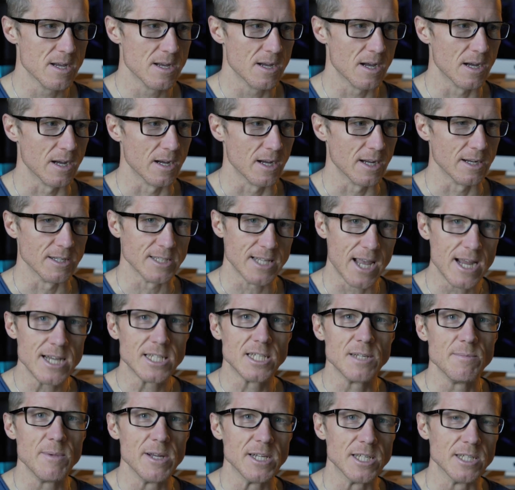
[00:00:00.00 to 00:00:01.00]
it's
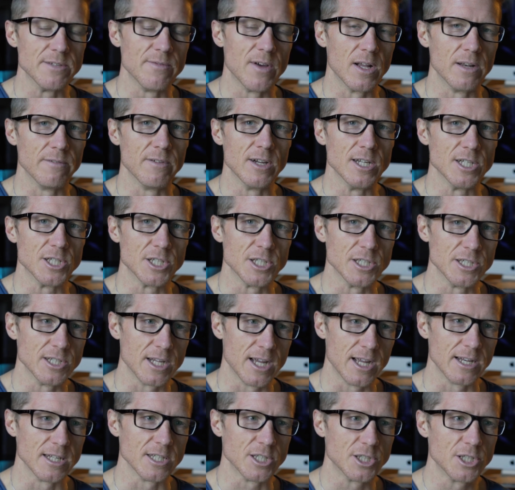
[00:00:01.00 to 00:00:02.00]
80 meters of elevation,
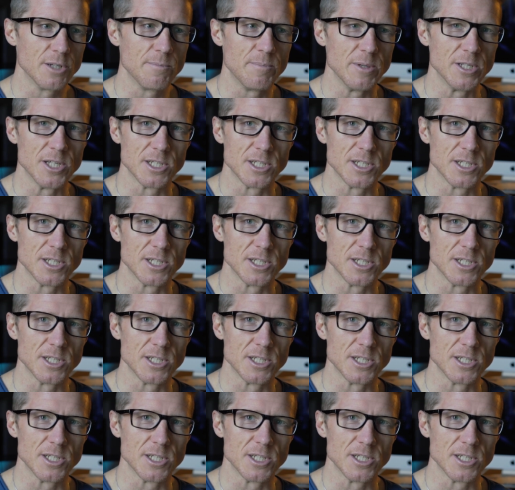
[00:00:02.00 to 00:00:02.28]
and it should be